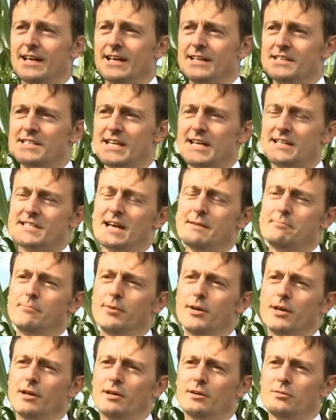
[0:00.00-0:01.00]
in
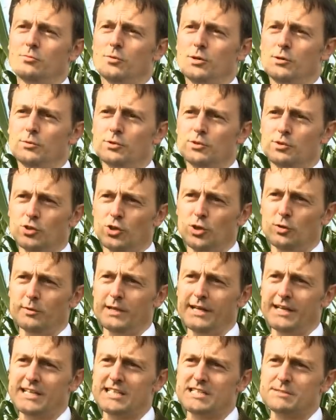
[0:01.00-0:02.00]
September we would
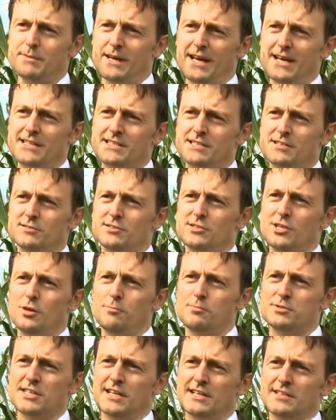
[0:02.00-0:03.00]
normally expect
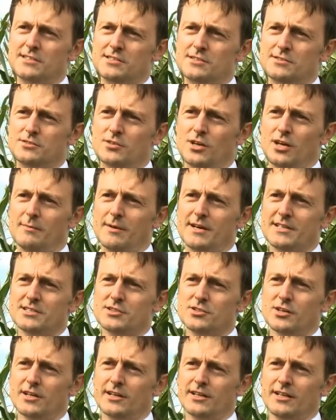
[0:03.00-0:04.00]
2% dry matter
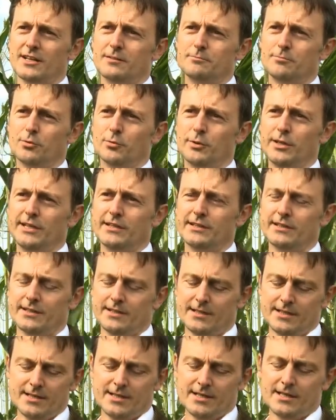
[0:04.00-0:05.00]
drying down per week.
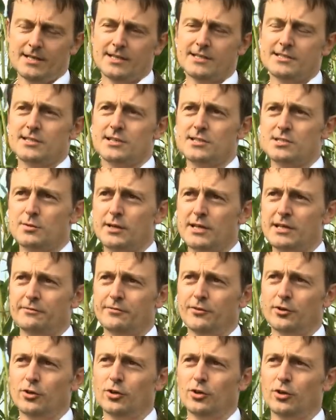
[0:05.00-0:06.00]
So
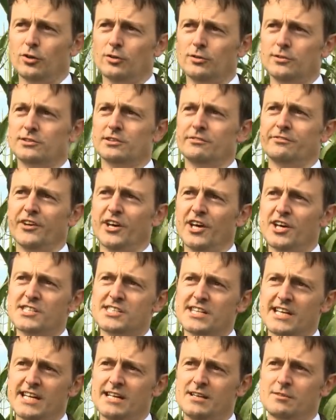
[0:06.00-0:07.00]
24 to
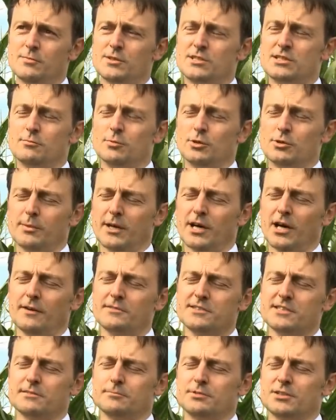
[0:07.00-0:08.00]
30, which you're going to be
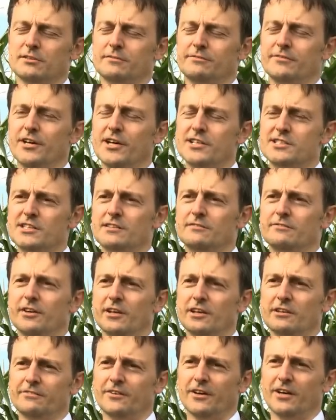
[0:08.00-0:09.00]
harvesting between 30 and
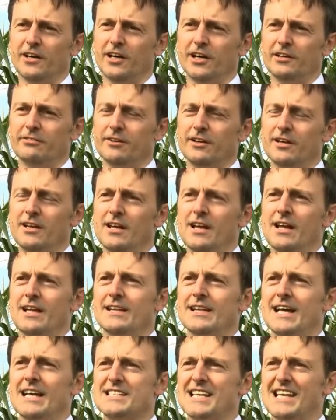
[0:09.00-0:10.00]
35,
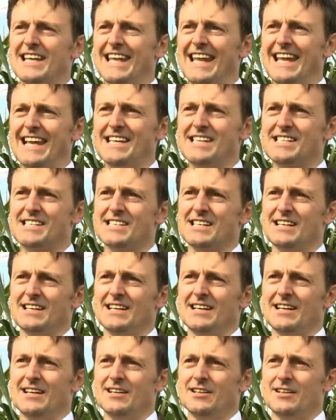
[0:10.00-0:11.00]
that's at least
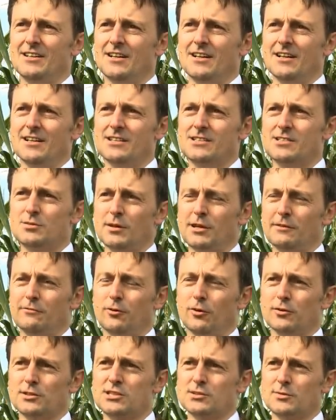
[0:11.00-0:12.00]

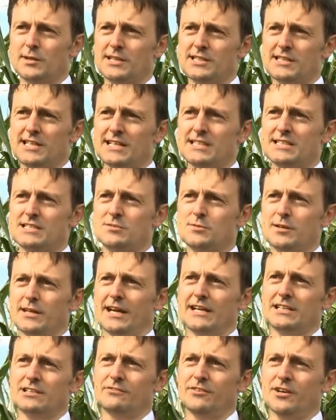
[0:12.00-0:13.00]
24 to 26 to
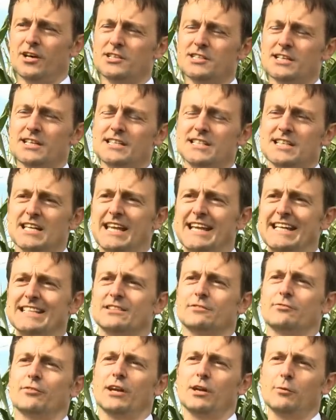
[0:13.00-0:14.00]
28 to 30 that's at least
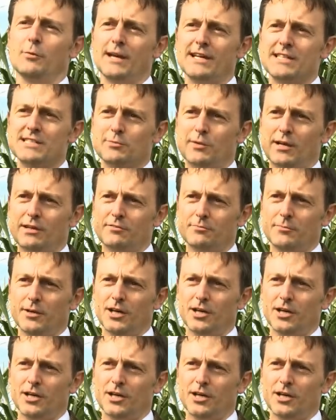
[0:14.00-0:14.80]
three weeks away from